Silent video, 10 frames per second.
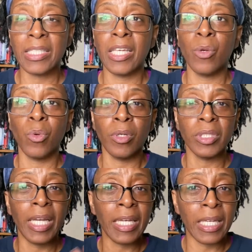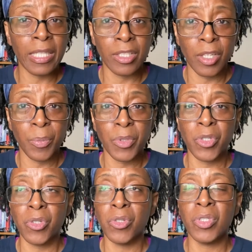They were taking the
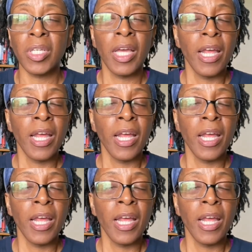temperatures.